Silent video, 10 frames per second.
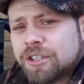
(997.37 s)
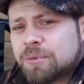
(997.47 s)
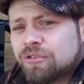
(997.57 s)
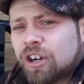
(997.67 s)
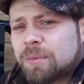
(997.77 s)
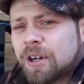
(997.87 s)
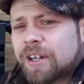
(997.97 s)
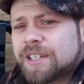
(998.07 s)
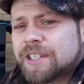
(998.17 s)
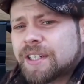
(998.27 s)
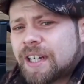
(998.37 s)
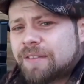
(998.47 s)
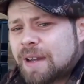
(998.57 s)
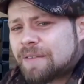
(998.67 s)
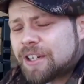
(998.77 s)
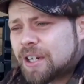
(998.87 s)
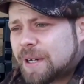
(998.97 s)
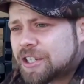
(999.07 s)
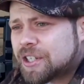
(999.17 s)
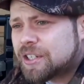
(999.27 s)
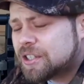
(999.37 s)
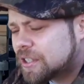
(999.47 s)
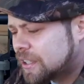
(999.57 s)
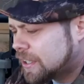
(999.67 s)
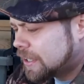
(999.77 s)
subscribe guys. If you have any questions,